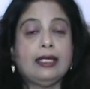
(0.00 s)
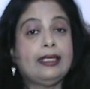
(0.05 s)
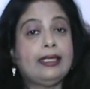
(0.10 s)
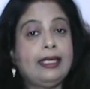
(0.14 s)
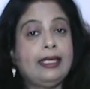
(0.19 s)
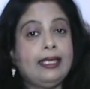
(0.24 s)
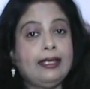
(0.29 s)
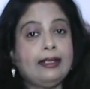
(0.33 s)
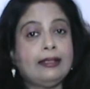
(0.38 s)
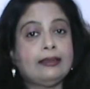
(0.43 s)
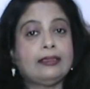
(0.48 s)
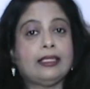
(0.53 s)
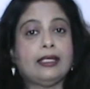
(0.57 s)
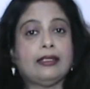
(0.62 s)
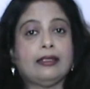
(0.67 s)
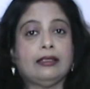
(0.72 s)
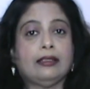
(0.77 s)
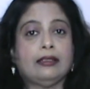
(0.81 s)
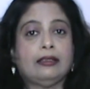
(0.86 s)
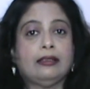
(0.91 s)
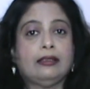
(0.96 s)

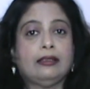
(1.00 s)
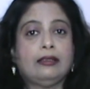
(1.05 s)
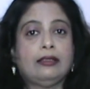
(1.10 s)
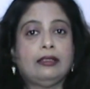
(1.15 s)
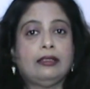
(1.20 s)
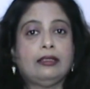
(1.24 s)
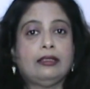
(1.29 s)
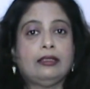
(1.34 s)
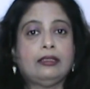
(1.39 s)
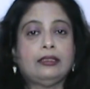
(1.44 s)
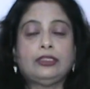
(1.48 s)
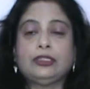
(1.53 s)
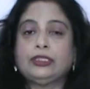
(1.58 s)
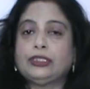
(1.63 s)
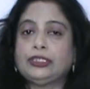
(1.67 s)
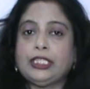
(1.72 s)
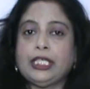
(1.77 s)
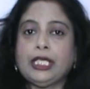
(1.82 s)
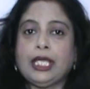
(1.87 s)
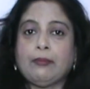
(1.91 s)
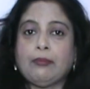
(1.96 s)
Kirtana, to
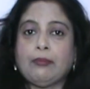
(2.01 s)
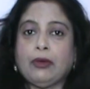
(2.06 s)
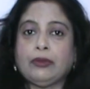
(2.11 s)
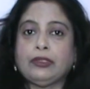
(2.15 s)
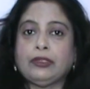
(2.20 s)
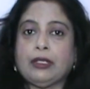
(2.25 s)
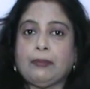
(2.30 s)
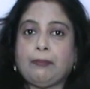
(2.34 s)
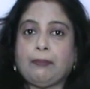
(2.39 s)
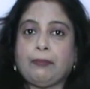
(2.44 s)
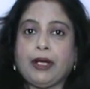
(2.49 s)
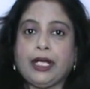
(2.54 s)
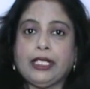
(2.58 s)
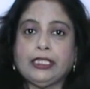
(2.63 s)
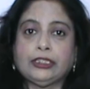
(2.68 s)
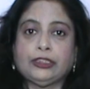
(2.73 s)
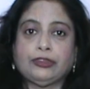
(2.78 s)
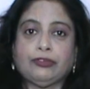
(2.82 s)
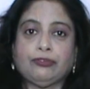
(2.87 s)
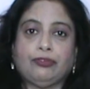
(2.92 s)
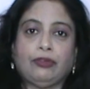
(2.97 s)
sing about the
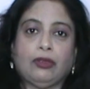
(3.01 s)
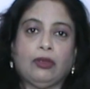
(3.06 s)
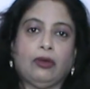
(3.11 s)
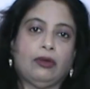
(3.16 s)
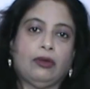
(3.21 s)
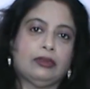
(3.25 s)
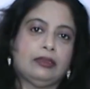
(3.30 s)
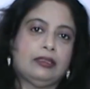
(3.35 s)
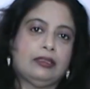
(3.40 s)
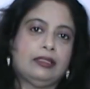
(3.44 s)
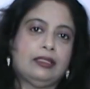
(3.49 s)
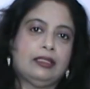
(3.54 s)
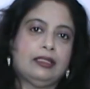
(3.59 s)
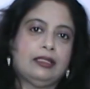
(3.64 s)
praise of Lord;